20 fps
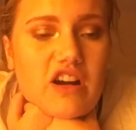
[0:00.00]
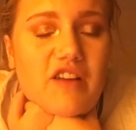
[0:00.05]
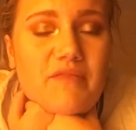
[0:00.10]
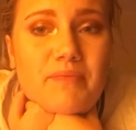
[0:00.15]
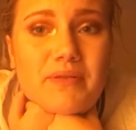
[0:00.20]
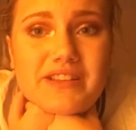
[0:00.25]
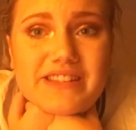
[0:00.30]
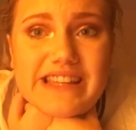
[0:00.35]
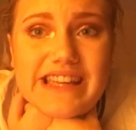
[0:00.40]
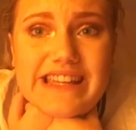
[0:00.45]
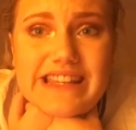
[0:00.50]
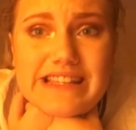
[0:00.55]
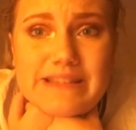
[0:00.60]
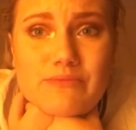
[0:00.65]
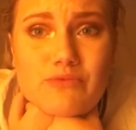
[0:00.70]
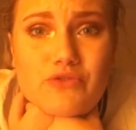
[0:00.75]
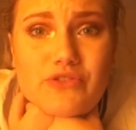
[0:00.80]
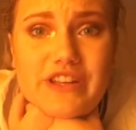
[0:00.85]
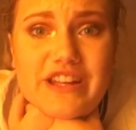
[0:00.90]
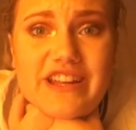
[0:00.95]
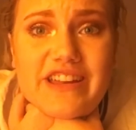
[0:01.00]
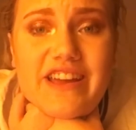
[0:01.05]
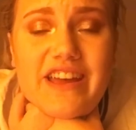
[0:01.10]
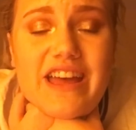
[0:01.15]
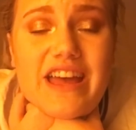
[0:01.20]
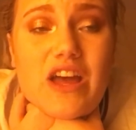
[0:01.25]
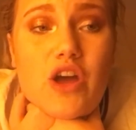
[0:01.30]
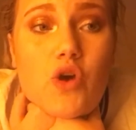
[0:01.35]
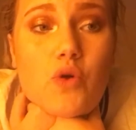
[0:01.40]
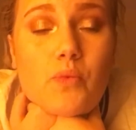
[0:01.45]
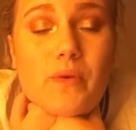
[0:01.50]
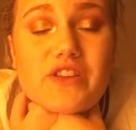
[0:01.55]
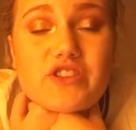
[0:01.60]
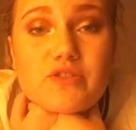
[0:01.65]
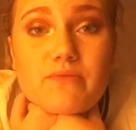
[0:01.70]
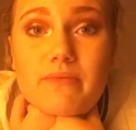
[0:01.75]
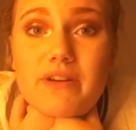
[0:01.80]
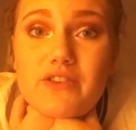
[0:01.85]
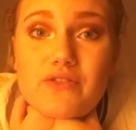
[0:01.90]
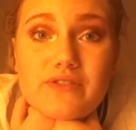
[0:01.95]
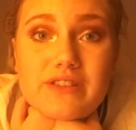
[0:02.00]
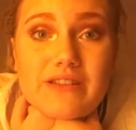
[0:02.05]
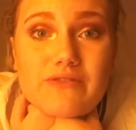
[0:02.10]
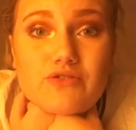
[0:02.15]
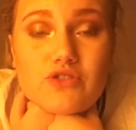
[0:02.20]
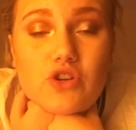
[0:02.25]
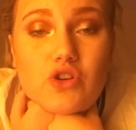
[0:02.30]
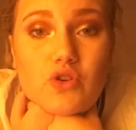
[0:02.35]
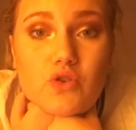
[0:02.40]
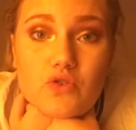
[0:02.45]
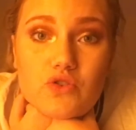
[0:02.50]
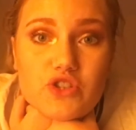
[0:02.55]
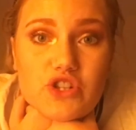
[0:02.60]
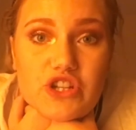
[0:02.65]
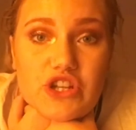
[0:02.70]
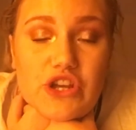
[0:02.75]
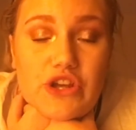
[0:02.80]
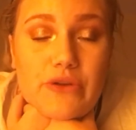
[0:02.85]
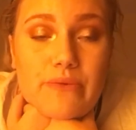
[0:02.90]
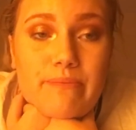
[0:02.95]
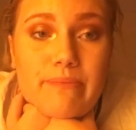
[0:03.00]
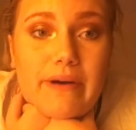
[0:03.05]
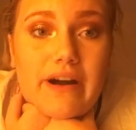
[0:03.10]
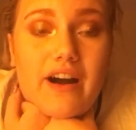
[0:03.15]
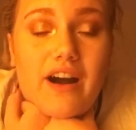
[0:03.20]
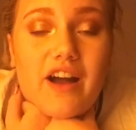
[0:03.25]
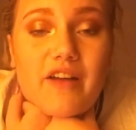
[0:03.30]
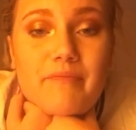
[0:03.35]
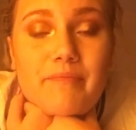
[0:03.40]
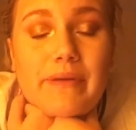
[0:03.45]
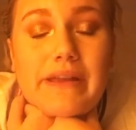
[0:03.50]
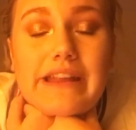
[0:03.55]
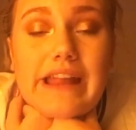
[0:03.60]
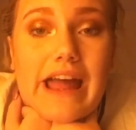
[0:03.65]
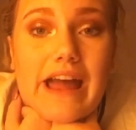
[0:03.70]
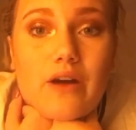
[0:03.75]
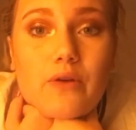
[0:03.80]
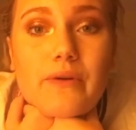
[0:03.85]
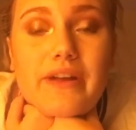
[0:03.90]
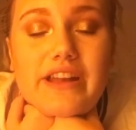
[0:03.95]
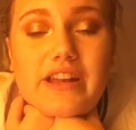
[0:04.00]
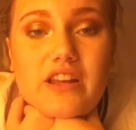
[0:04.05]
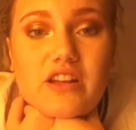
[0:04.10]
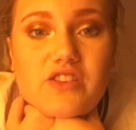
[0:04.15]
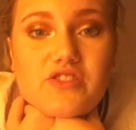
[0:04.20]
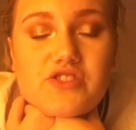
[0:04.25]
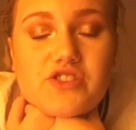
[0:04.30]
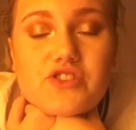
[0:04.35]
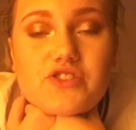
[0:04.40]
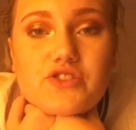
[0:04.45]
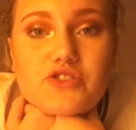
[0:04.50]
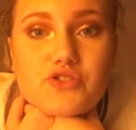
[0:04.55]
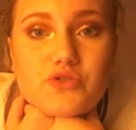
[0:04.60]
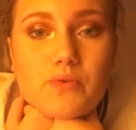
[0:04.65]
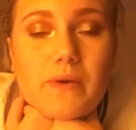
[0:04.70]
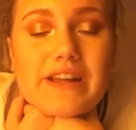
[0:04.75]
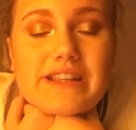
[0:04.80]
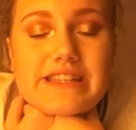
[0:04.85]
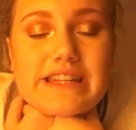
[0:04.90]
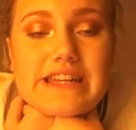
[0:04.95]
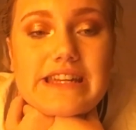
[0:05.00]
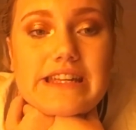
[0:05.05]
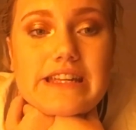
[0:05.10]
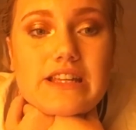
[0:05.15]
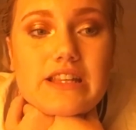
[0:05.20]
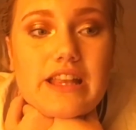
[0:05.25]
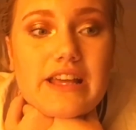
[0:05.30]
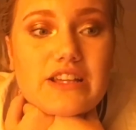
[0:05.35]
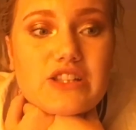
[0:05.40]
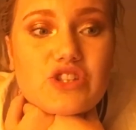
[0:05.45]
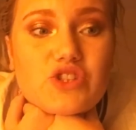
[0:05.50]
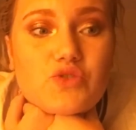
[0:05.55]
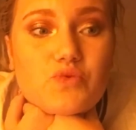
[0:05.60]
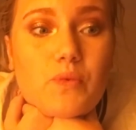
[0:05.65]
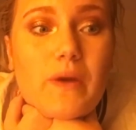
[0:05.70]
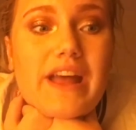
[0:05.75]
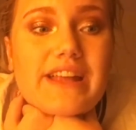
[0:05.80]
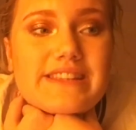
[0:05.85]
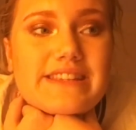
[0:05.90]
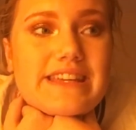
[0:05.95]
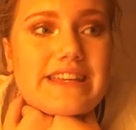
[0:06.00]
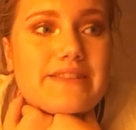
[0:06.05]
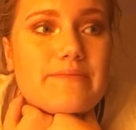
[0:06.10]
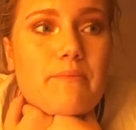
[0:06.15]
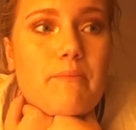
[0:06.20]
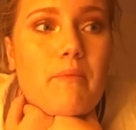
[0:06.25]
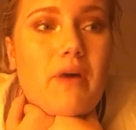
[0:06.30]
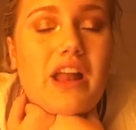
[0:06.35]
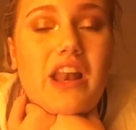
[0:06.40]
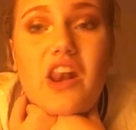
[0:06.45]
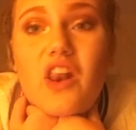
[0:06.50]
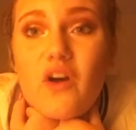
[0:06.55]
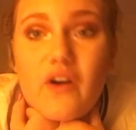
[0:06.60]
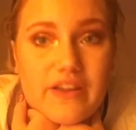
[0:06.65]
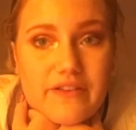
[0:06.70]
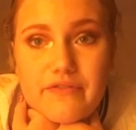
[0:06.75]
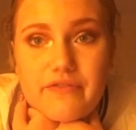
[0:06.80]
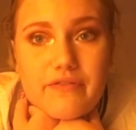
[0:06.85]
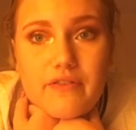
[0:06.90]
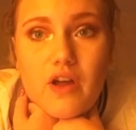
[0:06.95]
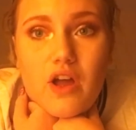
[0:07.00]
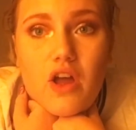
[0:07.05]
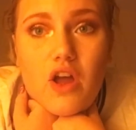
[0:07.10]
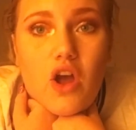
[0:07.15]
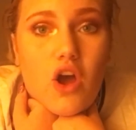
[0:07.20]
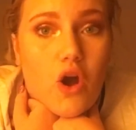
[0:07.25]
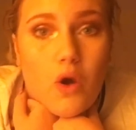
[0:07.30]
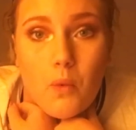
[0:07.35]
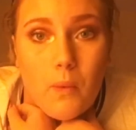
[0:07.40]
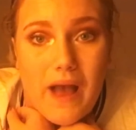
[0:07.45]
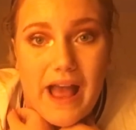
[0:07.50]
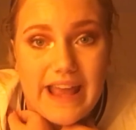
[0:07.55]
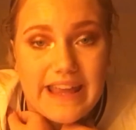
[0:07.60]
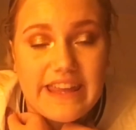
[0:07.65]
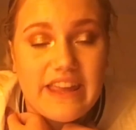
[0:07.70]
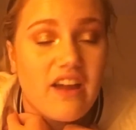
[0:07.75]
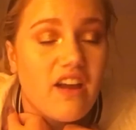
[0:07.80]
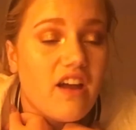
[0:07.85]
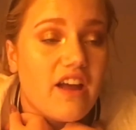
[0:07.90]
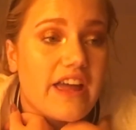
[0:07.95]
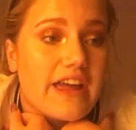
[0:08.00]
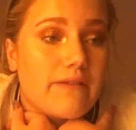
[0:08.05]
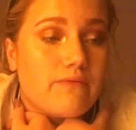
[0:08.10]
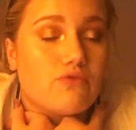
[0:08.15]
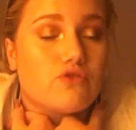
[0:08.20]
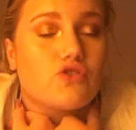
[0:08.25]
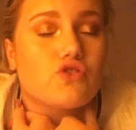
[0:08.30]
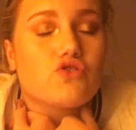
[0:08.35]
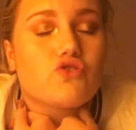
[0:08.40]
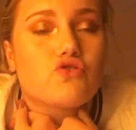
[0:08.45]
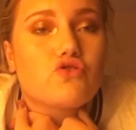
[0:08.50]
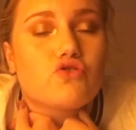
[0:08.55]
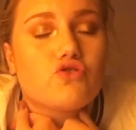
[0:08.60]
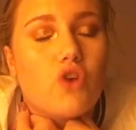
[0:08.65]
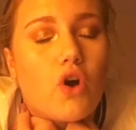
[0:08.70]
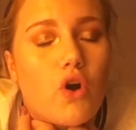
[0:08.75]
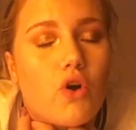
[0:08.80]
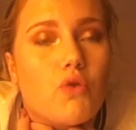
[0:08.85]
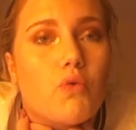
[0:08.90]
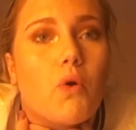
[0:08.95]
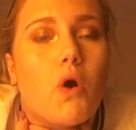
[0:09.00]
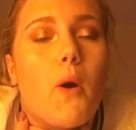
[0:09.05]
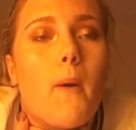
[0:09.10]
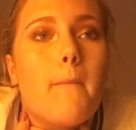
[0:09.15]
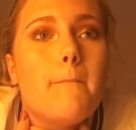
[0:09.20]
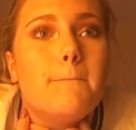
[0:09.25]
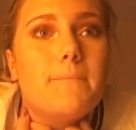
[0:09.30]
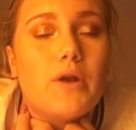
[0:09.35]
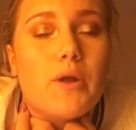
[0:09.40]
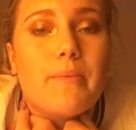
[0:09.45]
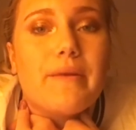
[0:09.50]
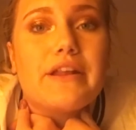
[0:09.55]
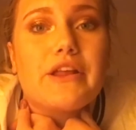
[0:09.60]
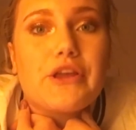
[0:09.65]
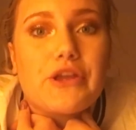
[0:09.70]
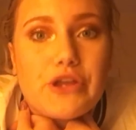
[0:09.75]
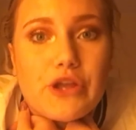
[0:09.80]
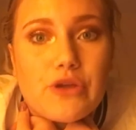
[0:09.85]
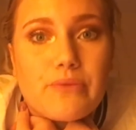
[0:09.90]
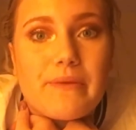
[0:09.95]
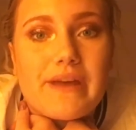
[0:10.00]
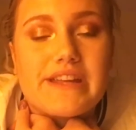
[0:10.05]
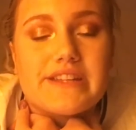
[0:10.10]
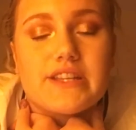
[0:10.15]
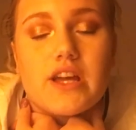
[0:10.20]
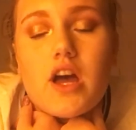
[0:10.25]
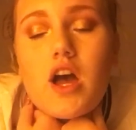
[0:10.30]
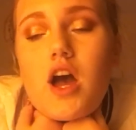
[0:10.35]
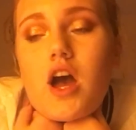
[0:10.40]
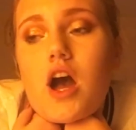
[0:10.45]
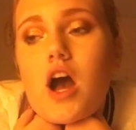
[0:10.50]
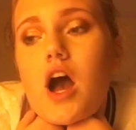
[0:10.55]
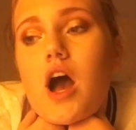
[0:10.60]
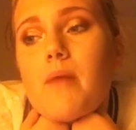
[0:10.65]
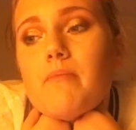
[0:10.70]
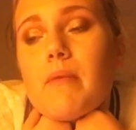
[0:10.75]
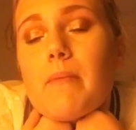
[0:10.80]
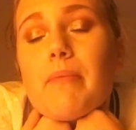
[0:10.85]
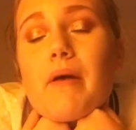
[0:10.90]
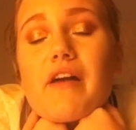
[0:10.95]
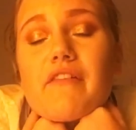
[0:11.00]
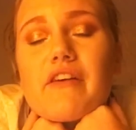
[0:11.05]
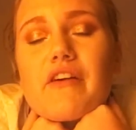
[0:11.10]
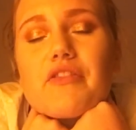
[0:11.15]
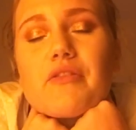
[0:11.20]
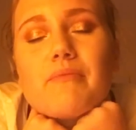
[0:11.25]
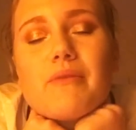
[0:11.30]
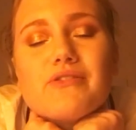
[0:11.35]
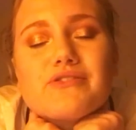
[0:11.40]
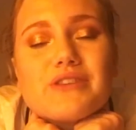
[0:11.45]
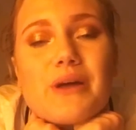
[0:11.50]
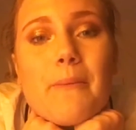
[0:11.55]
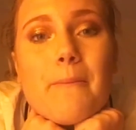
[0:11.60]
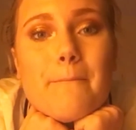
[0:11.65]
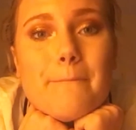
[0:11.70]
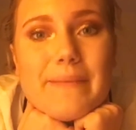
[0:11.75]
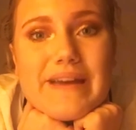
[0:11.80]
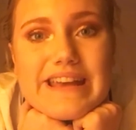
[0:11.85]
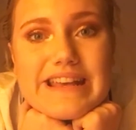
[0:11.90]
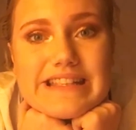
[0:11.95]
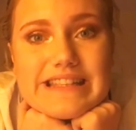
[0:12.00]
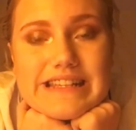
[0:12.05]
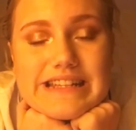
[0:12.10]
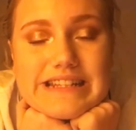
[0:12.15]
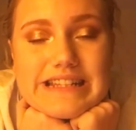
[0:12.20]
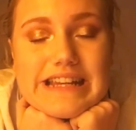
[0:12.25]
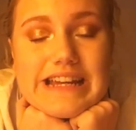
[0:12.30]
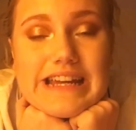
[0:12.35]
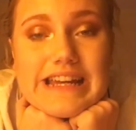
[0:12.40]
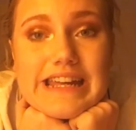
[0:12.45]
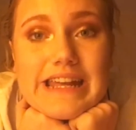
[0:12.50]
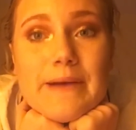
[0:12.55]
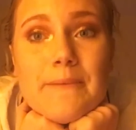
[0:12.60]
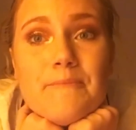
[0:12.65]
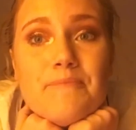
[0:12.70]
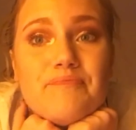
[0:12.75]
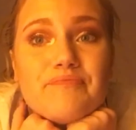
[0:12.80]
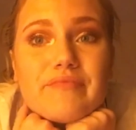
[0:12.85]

half past eight this morning which might not sound long to you but I've been out in London sweated like sweated my life away it was so blooming humid. Um, but I've had the most amazing day.